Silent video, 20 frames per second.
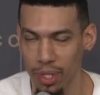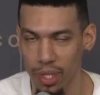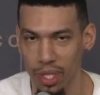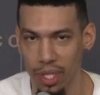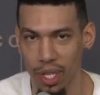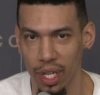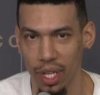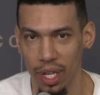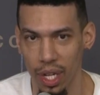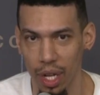
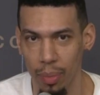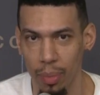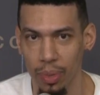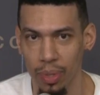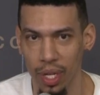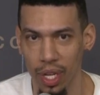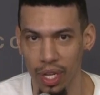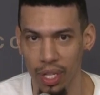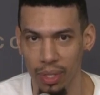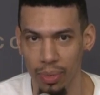to get a couple
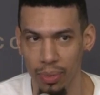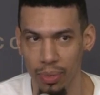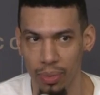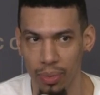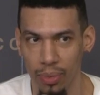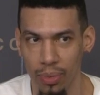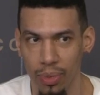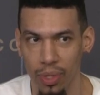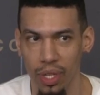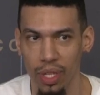of days
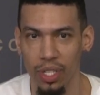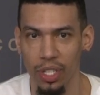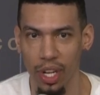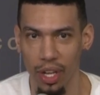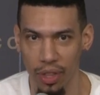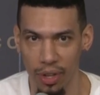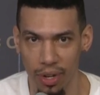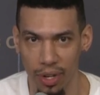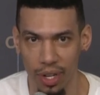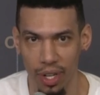with each
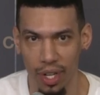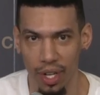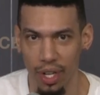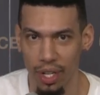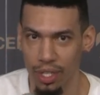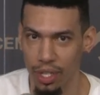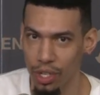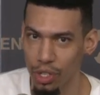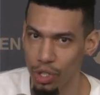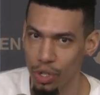other
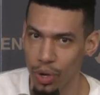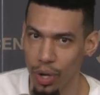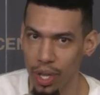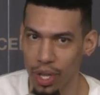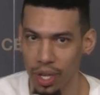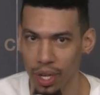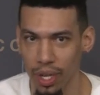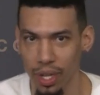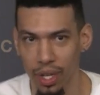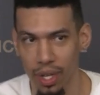to enjoy
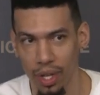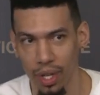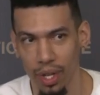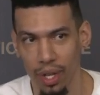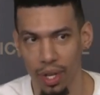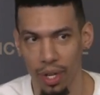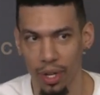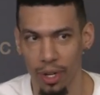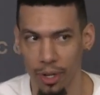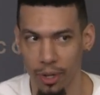it,
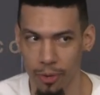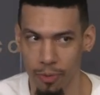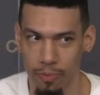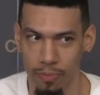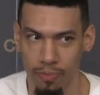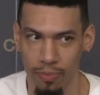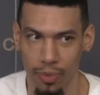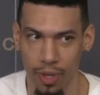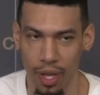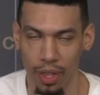
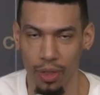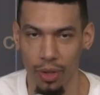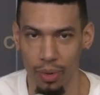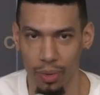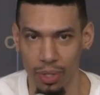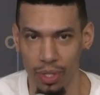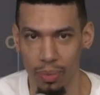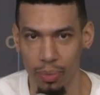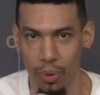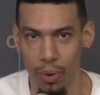I thought it
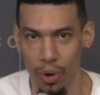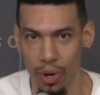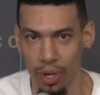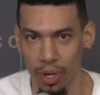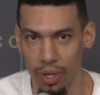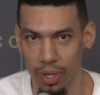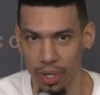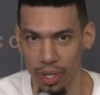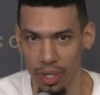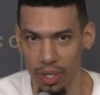was
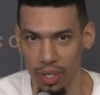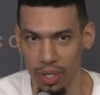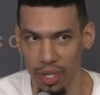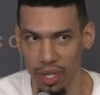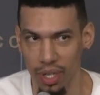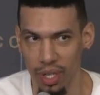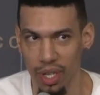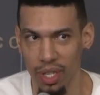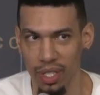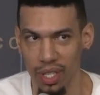important
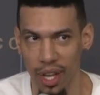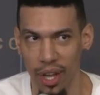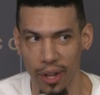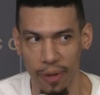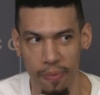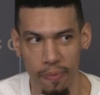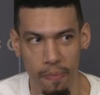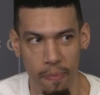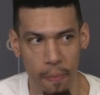and a good time.